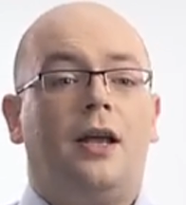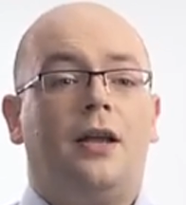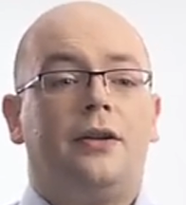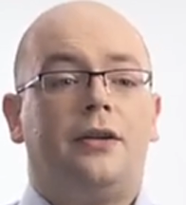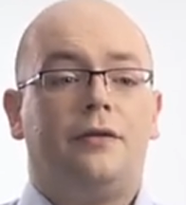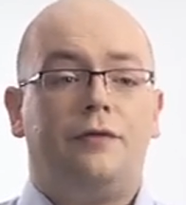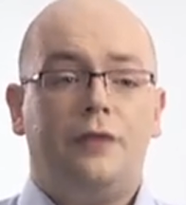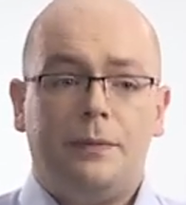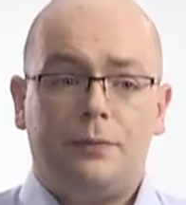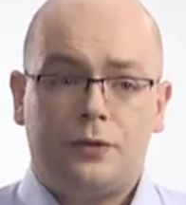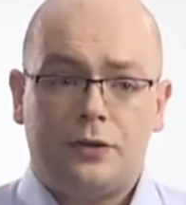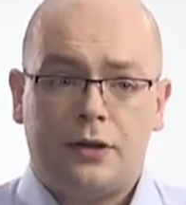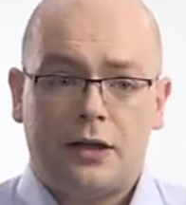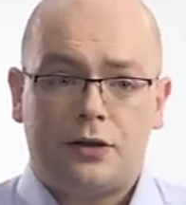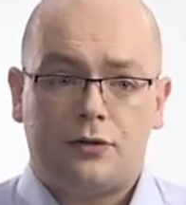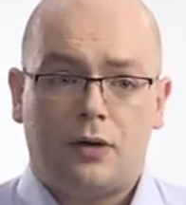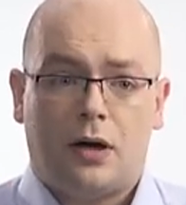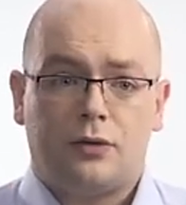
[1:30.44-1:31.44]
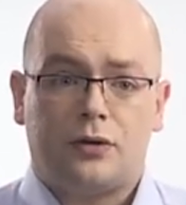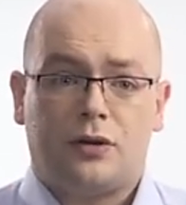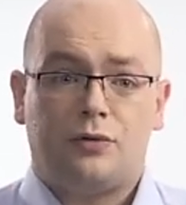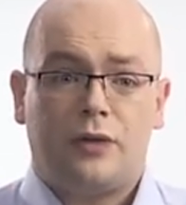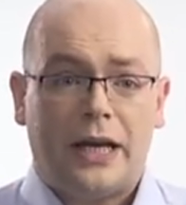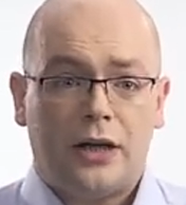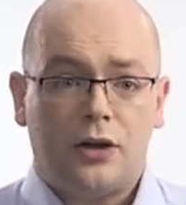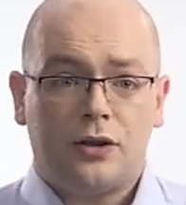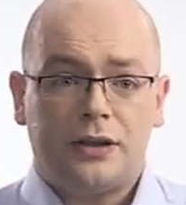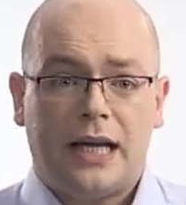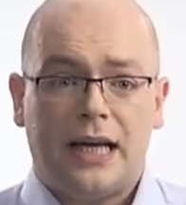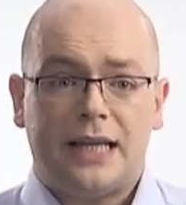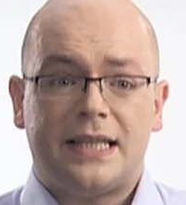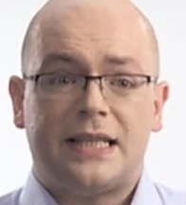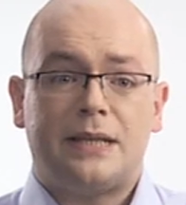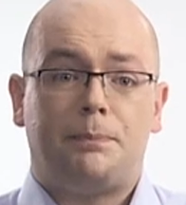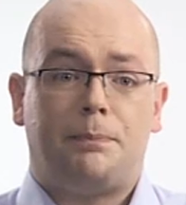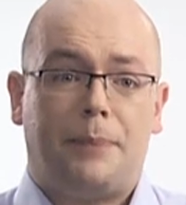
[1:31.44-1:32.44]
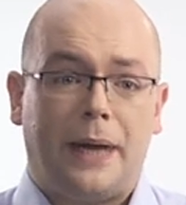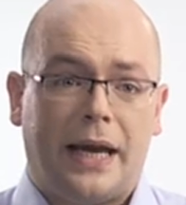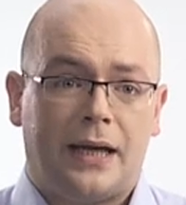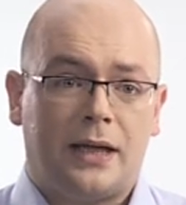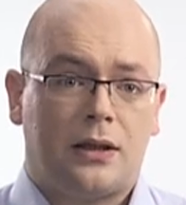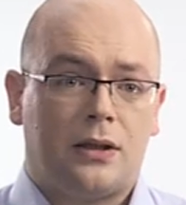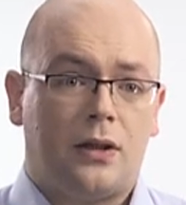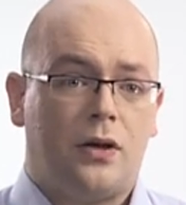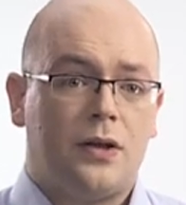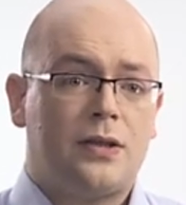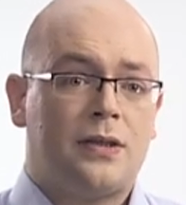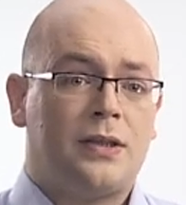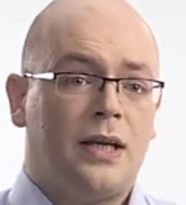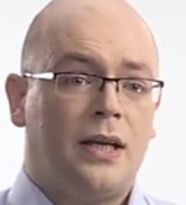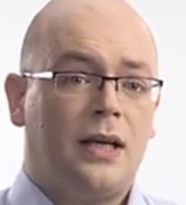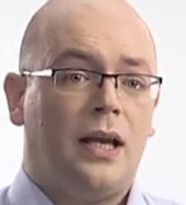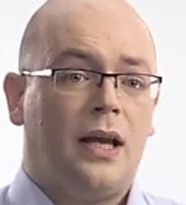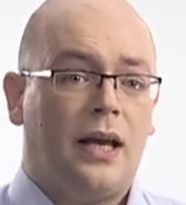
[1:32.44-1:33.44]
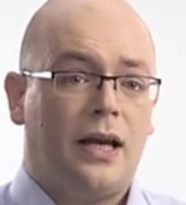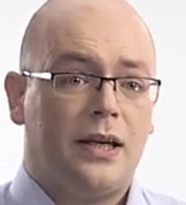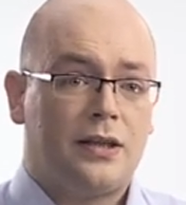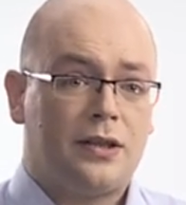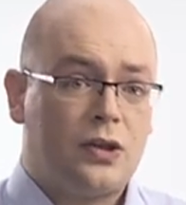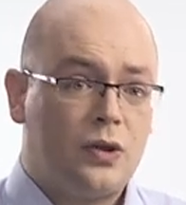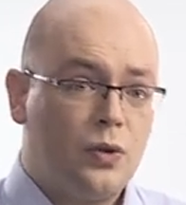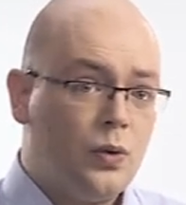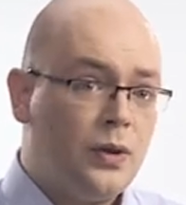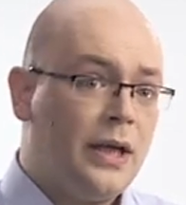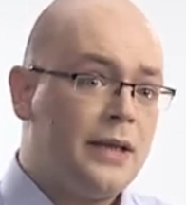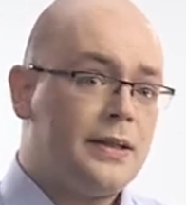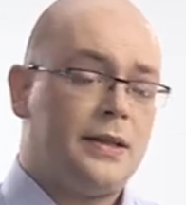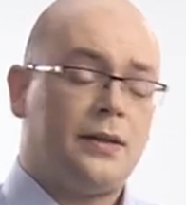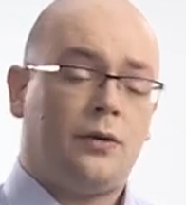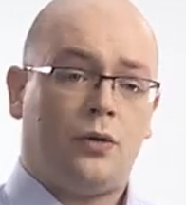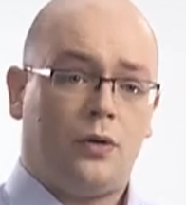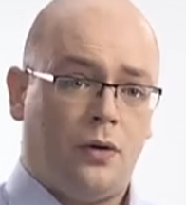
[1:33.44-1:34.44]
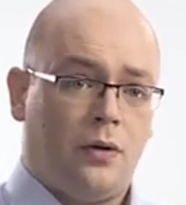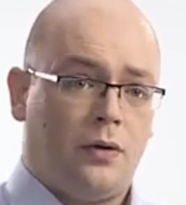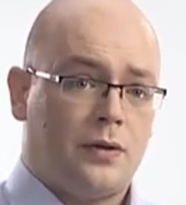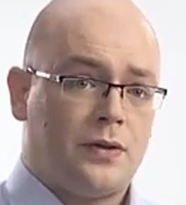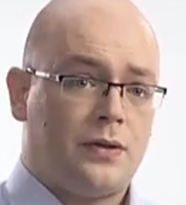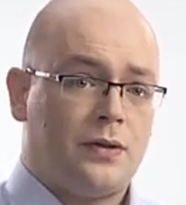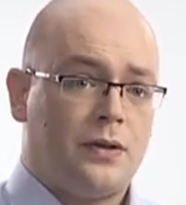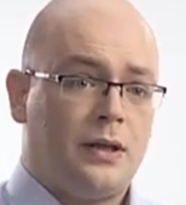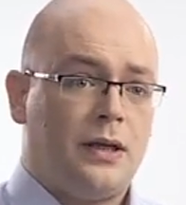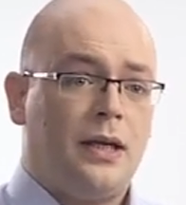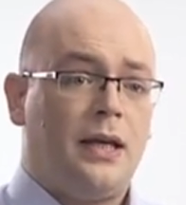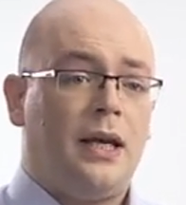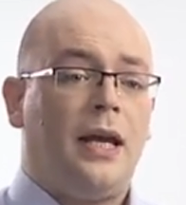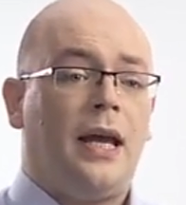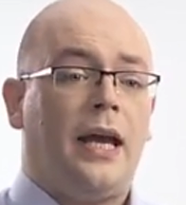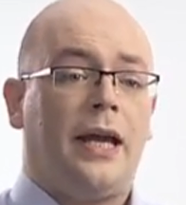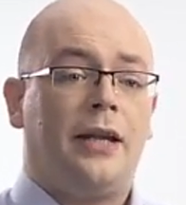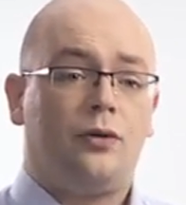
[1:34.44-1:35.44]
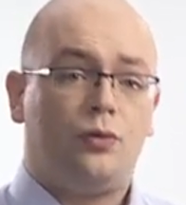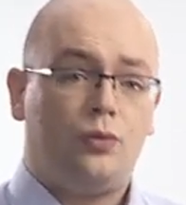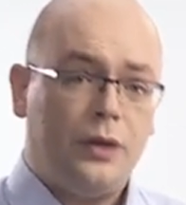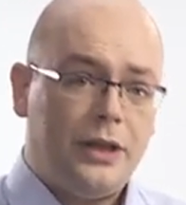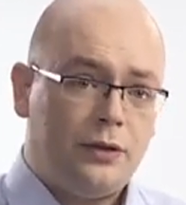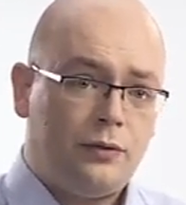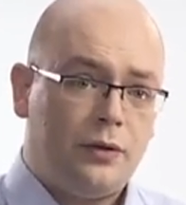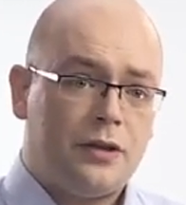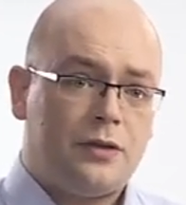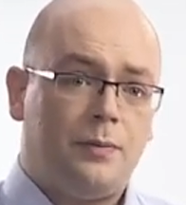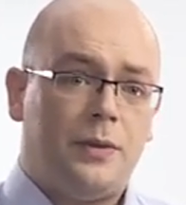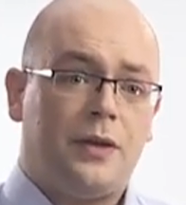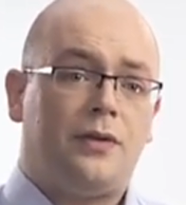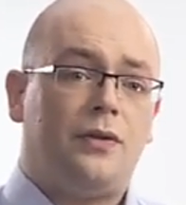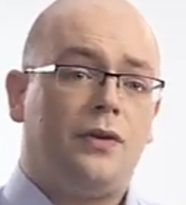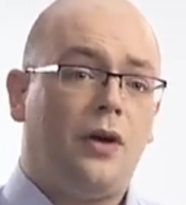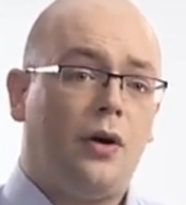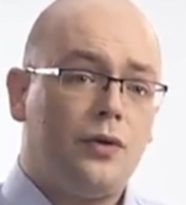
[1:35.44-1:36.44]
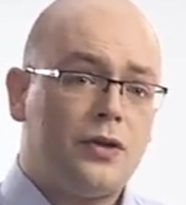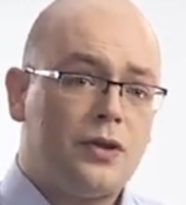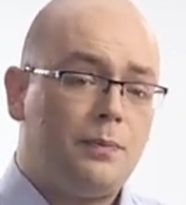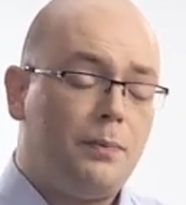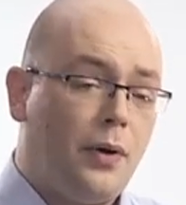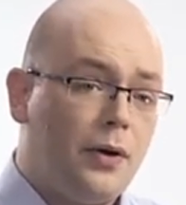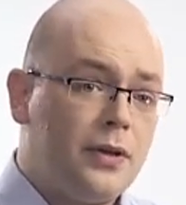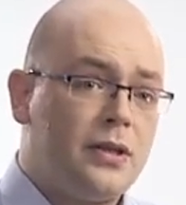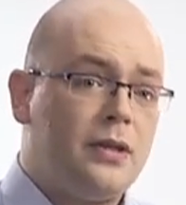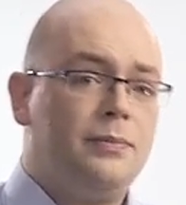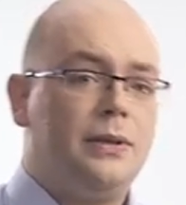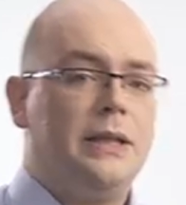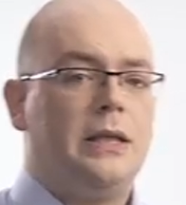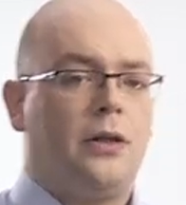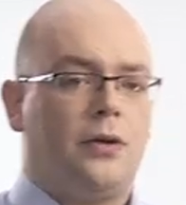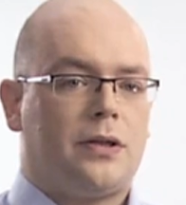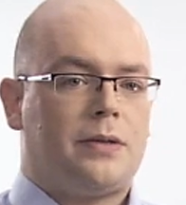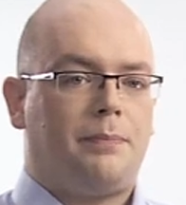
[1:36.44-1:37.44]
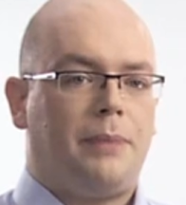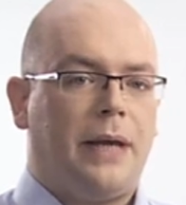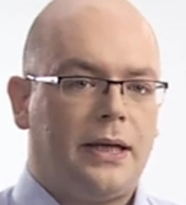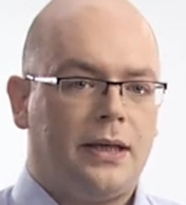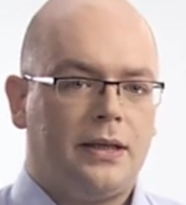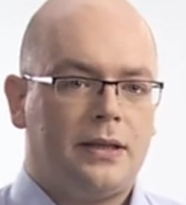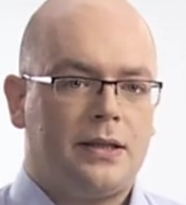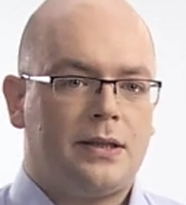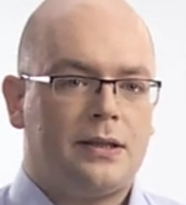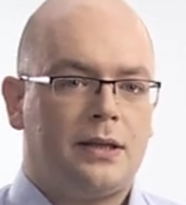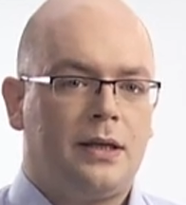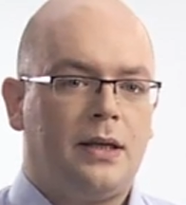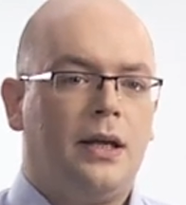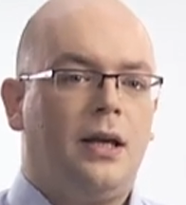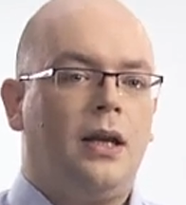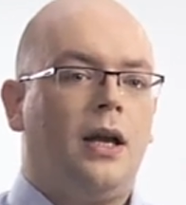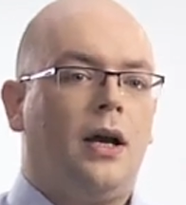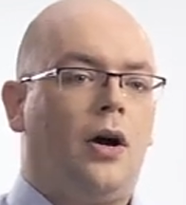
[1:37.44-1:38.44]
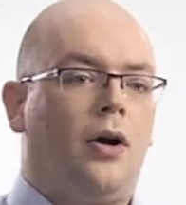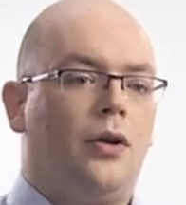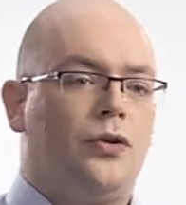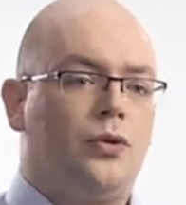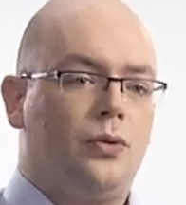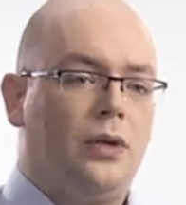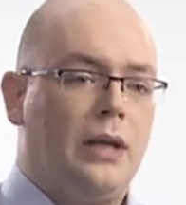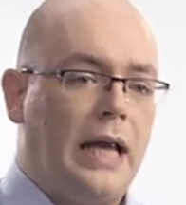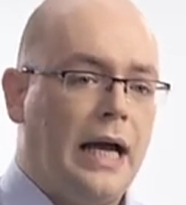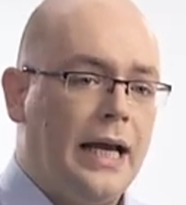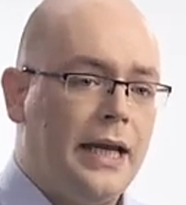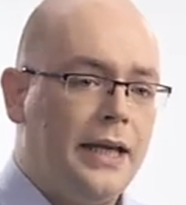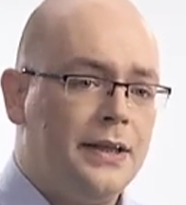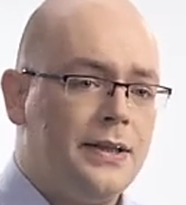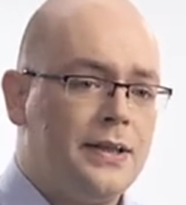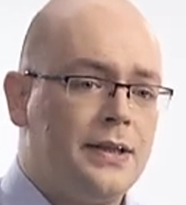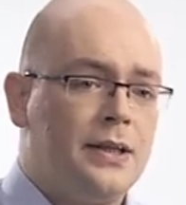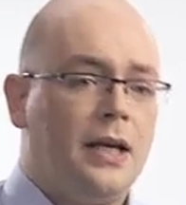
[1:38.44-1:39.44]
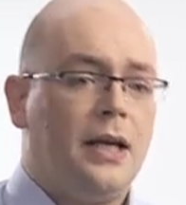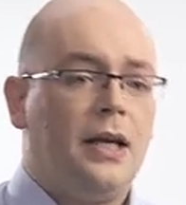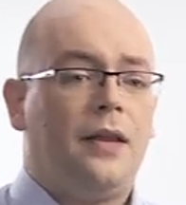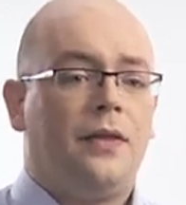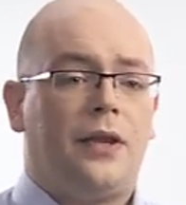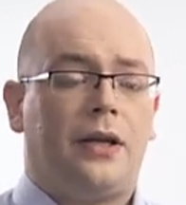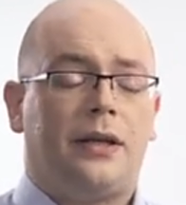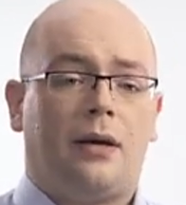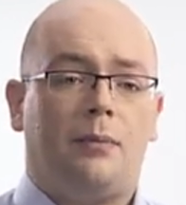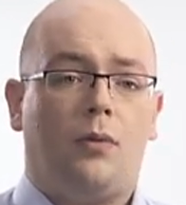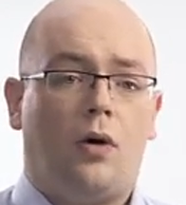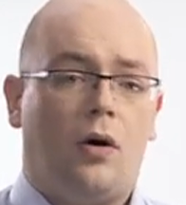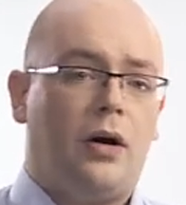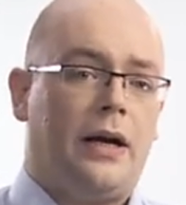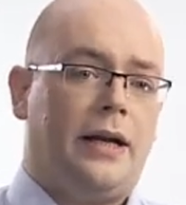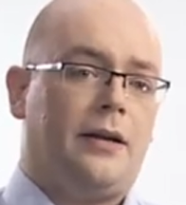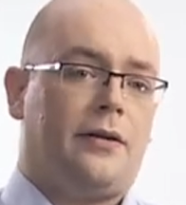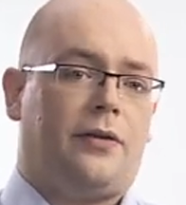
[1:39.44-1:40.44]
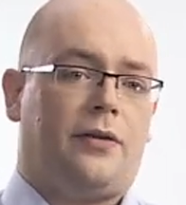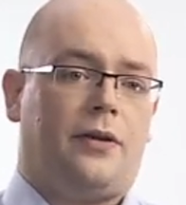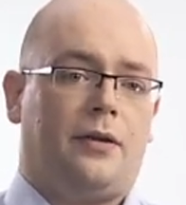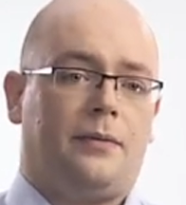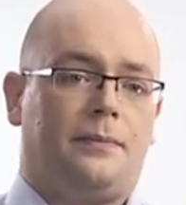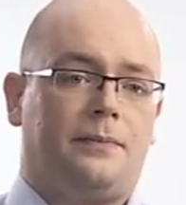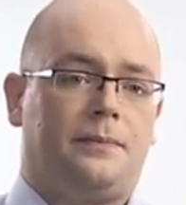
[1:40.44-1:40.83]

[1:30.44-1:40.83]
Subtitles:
the Viprinet router recognizes packet loss as soon as it occurs and retransmits those possibly lost packets onto lines that are more healthy.